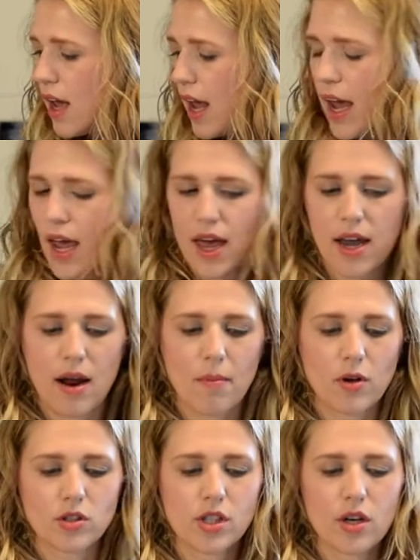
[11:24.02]
And I'm
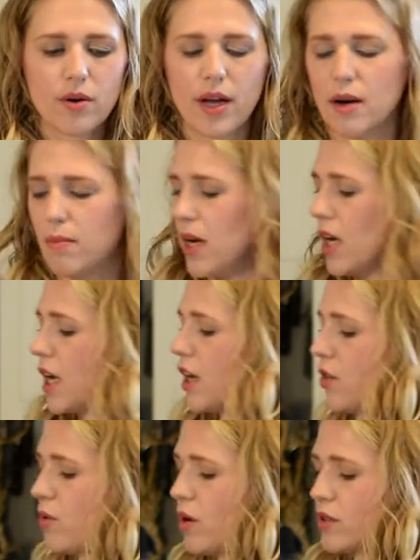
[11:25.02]
also in a minute going
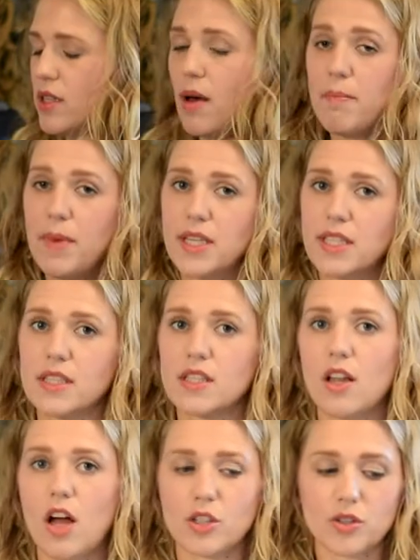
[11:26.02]
to throw some mint and
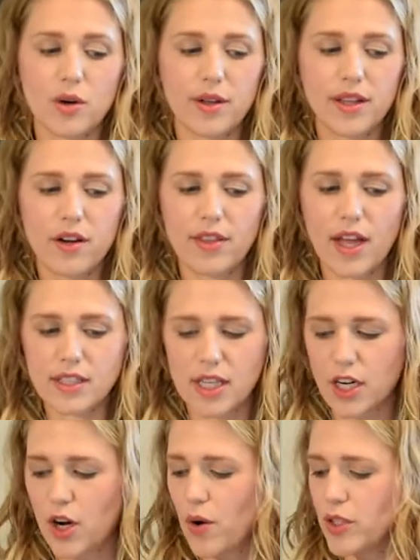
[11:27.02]
cilantro in there. That's
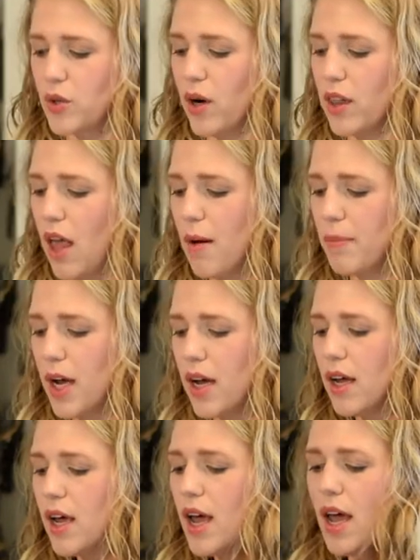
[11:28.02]
going to go into our
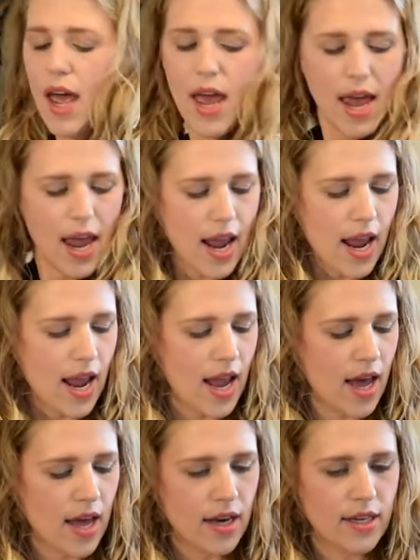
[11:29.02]
labna.
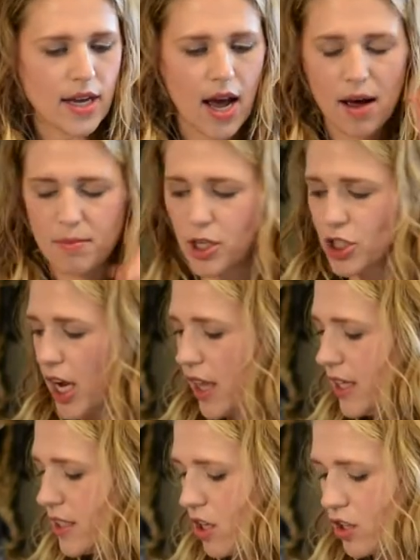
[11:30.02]
And um, a
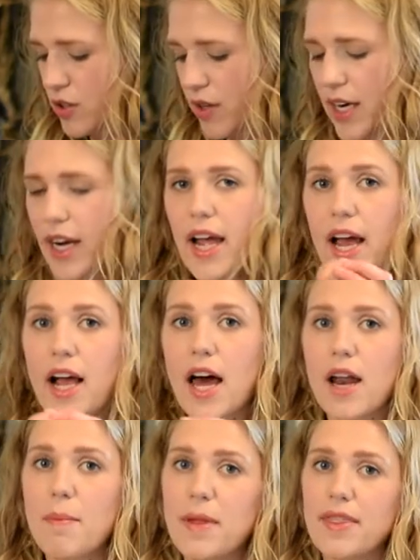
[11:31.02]
shallot is also going to get
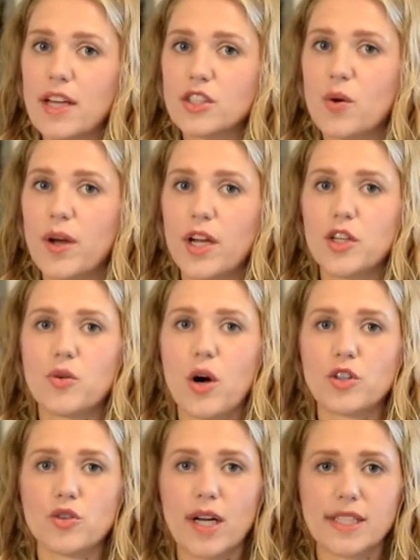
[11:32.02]
cut up and that's going into
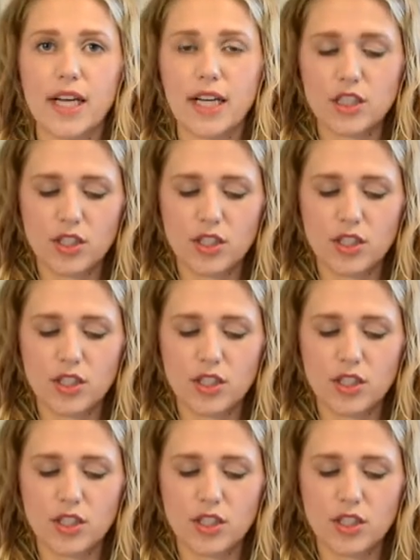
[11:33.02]
our dressing.